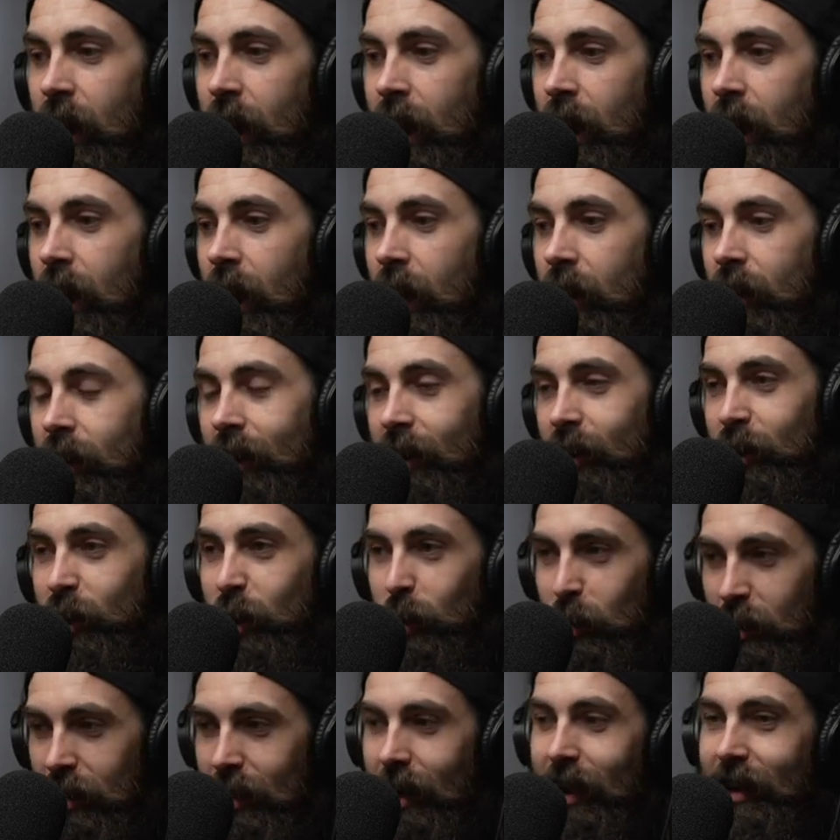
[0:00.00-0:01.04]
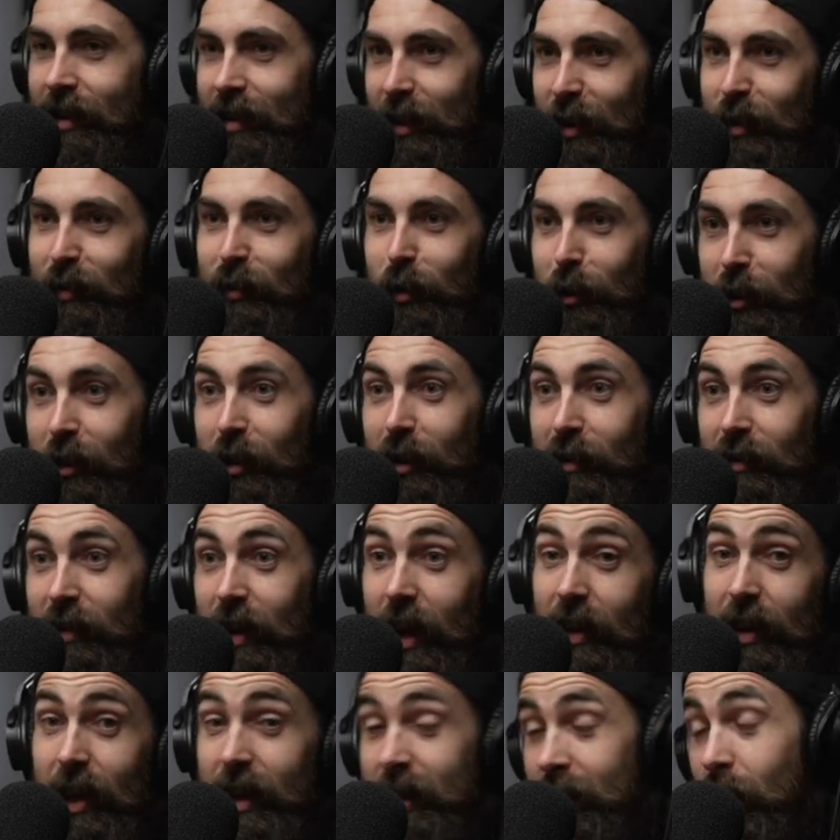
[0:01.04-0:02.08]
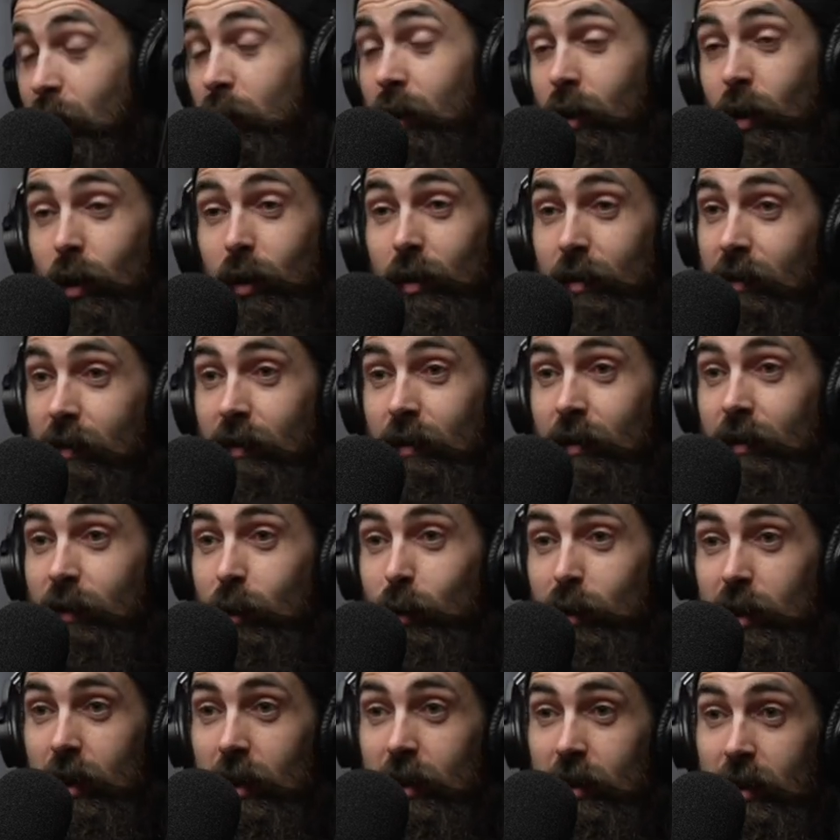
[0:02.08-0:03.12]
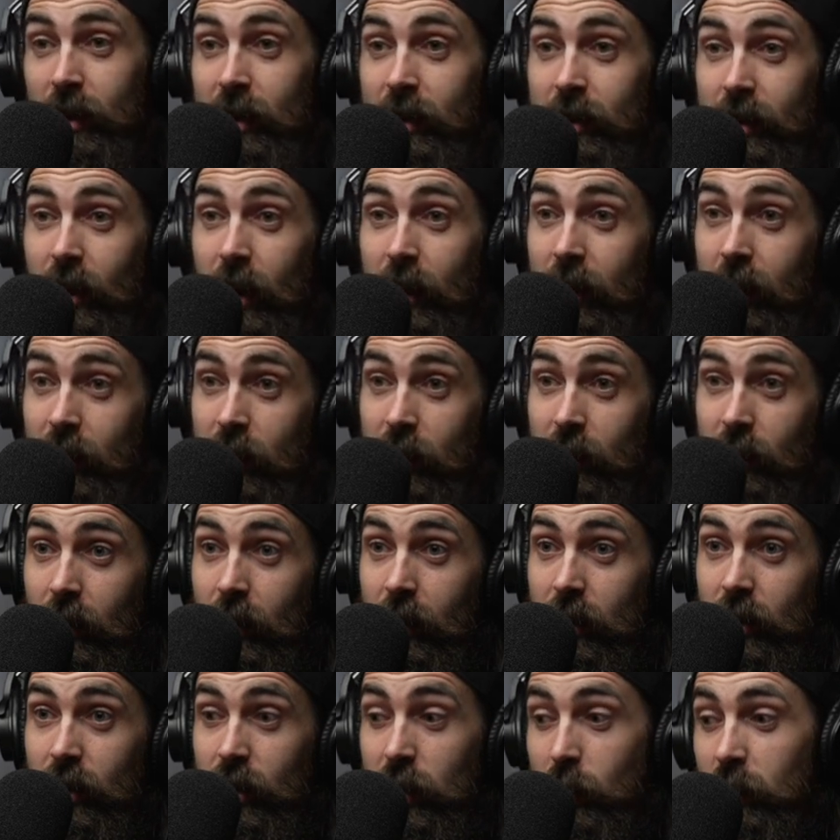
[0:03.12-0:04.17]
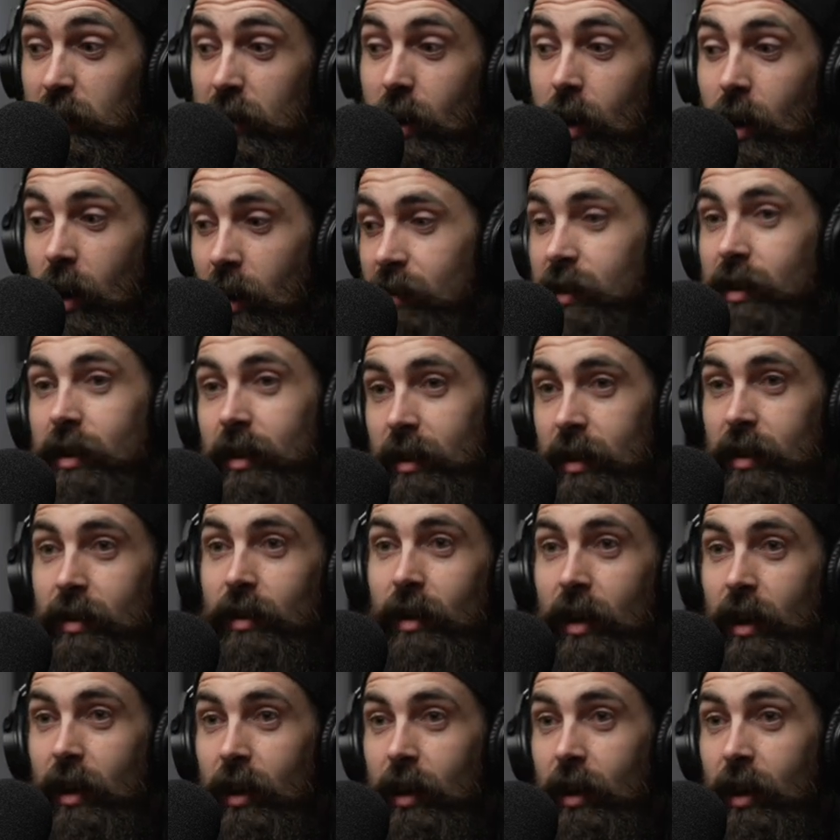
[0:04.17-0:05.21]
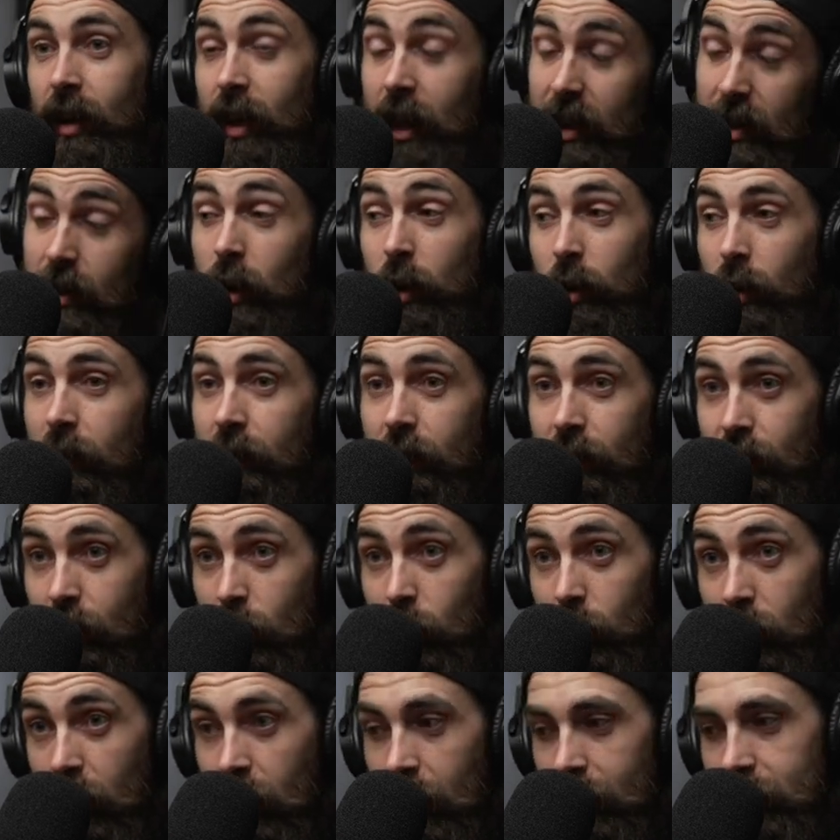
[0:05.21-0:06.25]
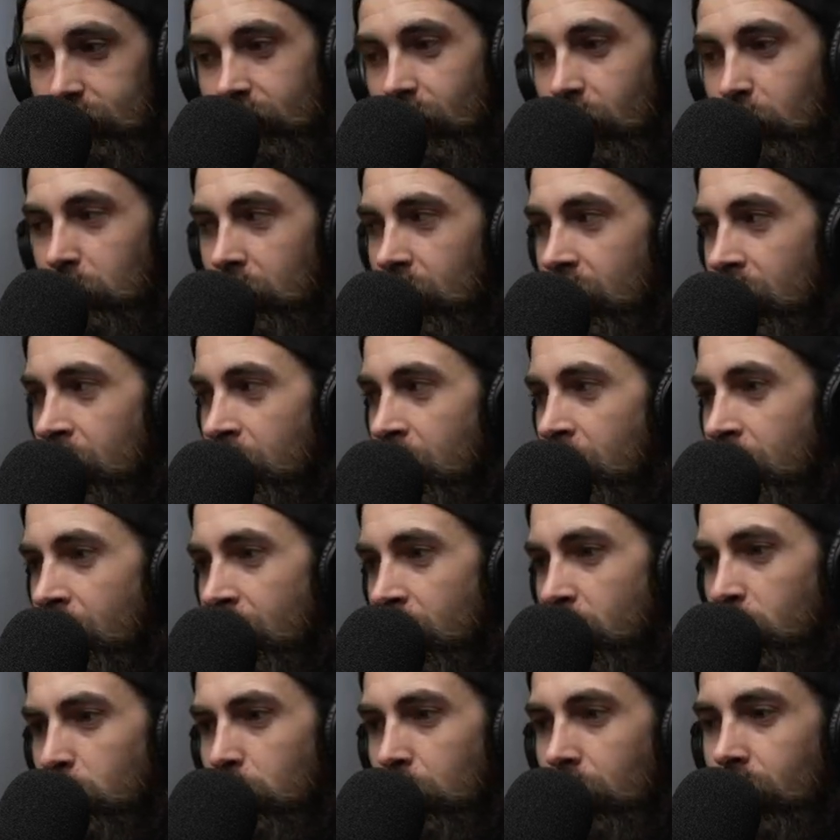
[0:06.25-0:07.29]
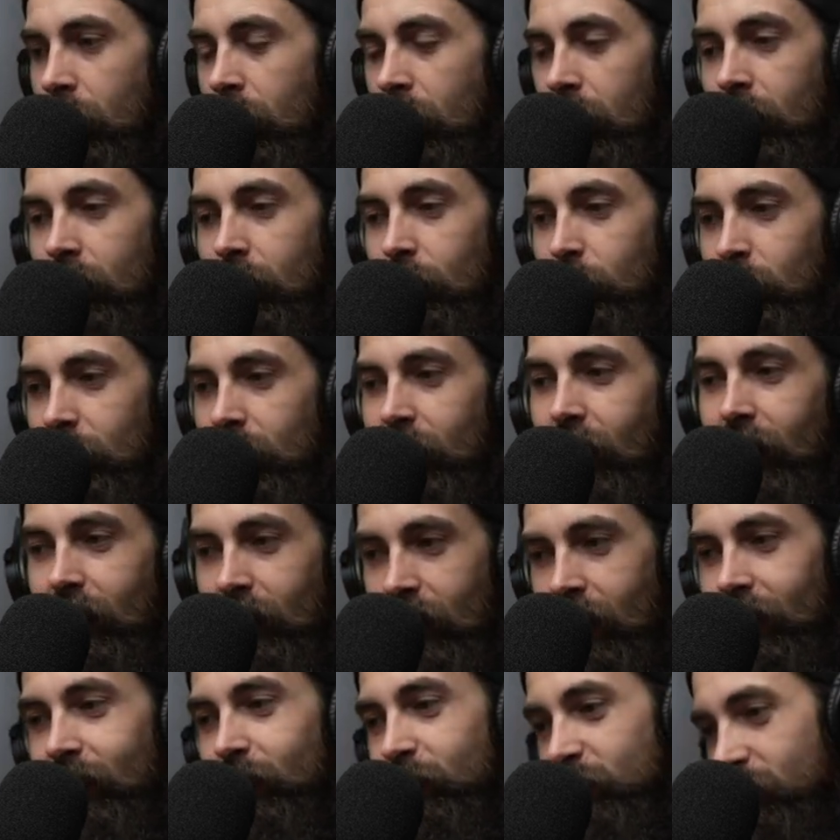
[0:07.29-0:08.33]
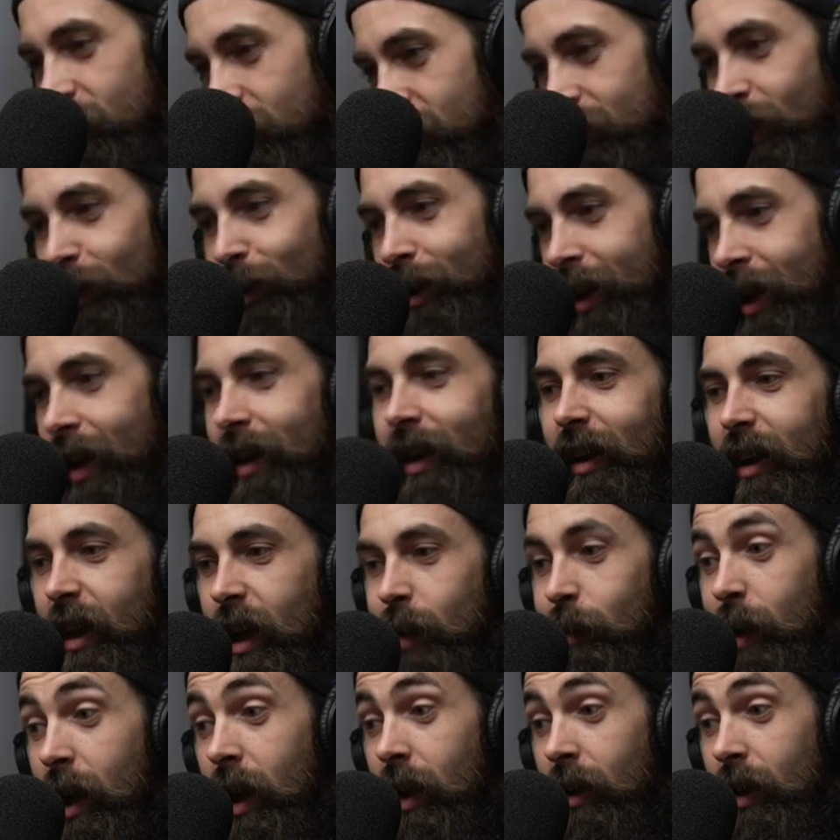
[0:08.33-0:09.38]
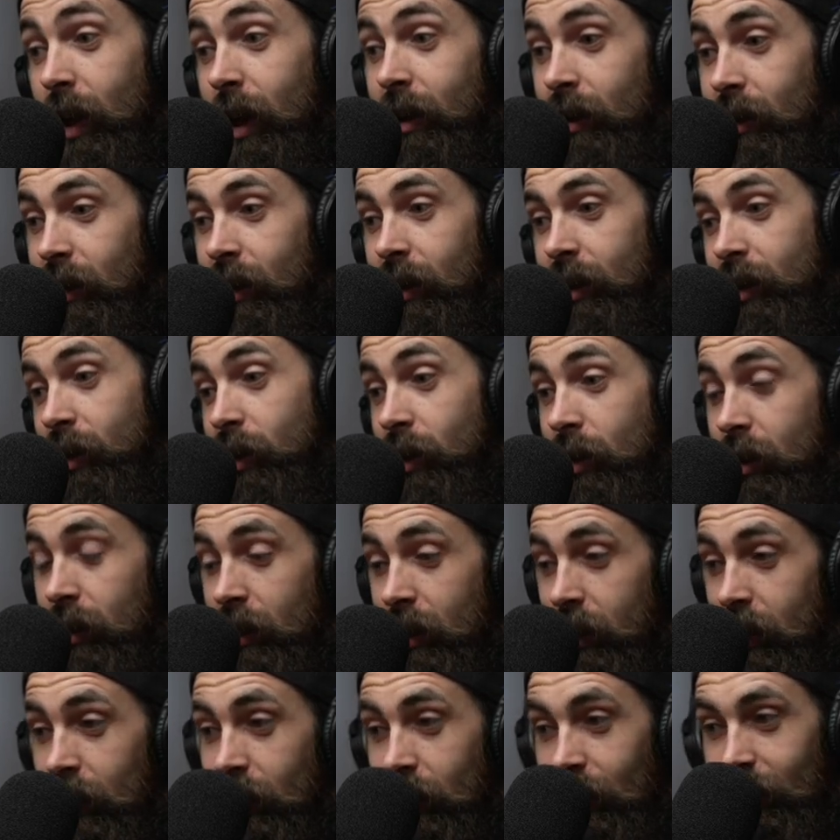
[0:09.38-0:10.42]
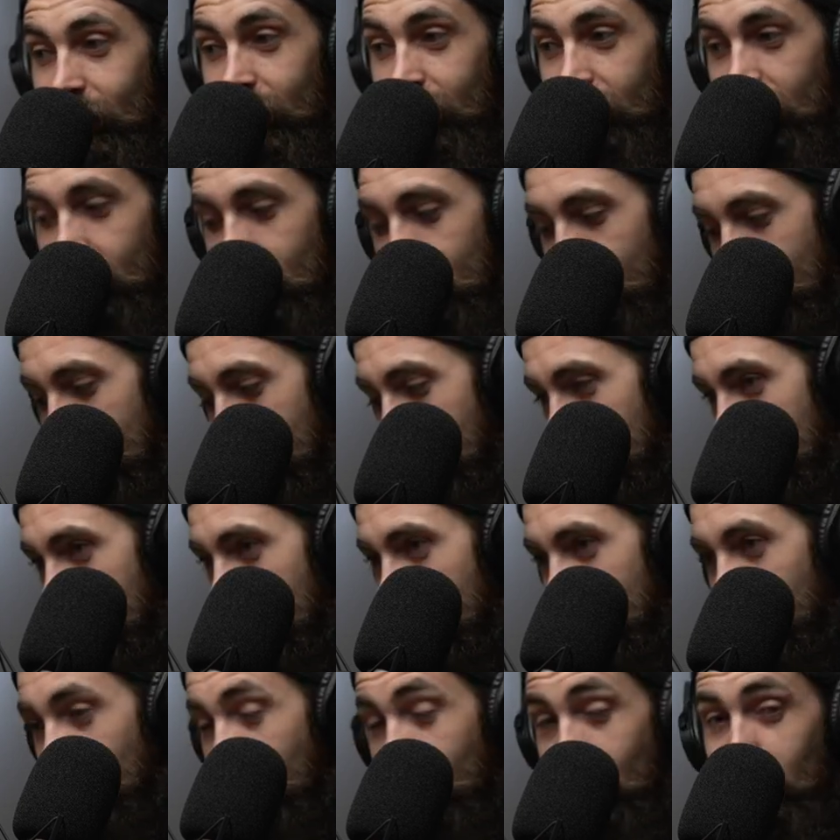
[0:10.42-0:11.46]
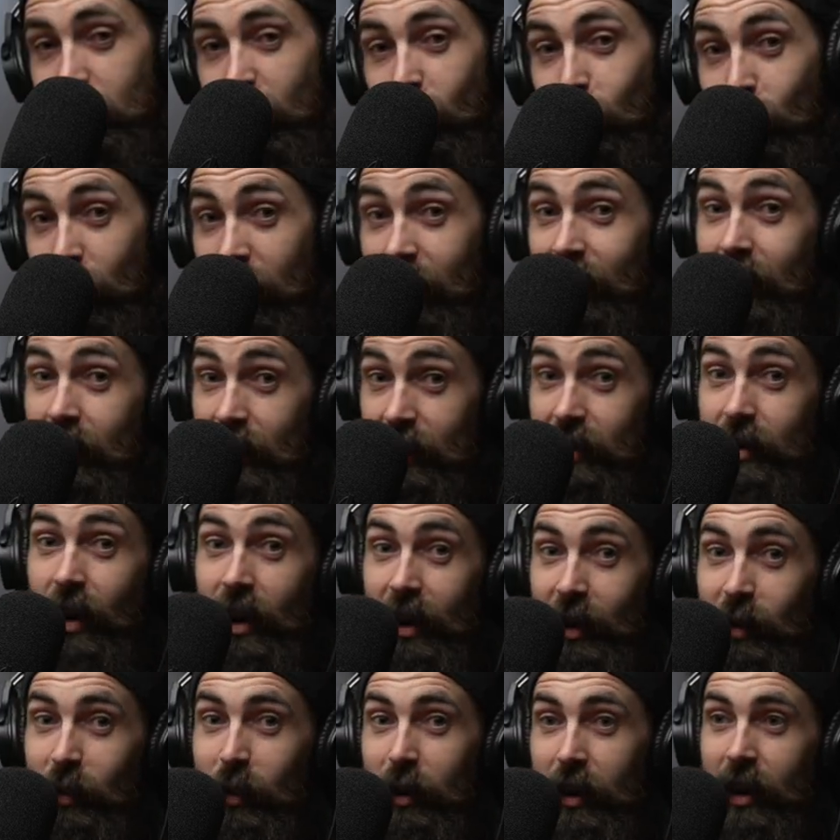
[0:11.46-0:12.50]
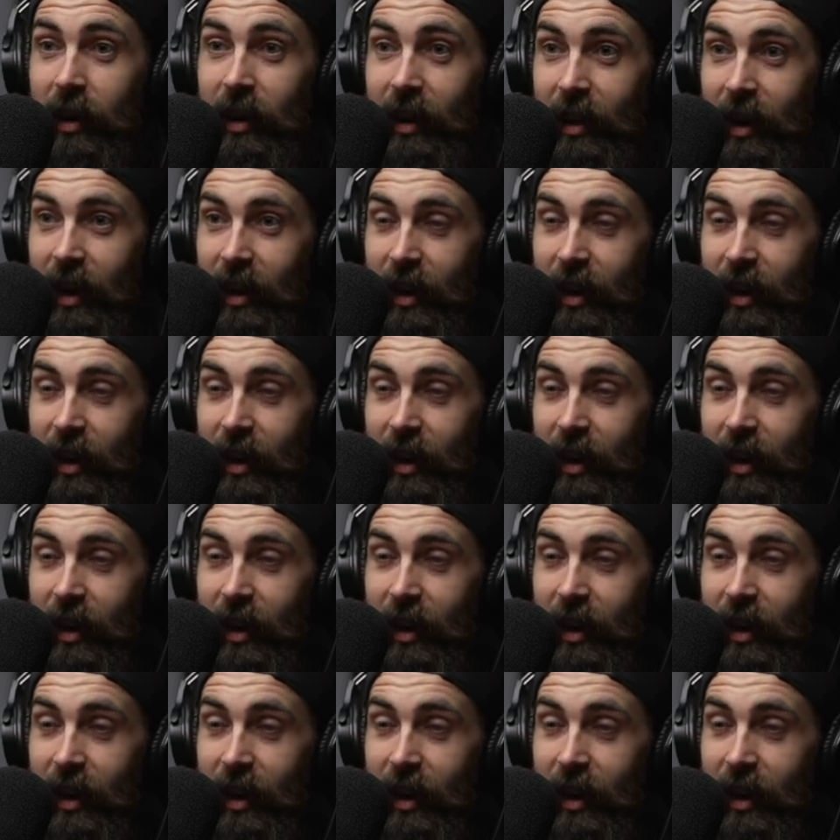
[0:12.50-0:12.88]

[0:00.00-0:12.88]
And she was like, I think you've done enough now. And that's how the whole food challenge thing started actually, because she was like, oh, I've seen this thing. And I still loved food at that time. But yeah, I slowly kind of came out of that. And luckily, you know, my winky started working again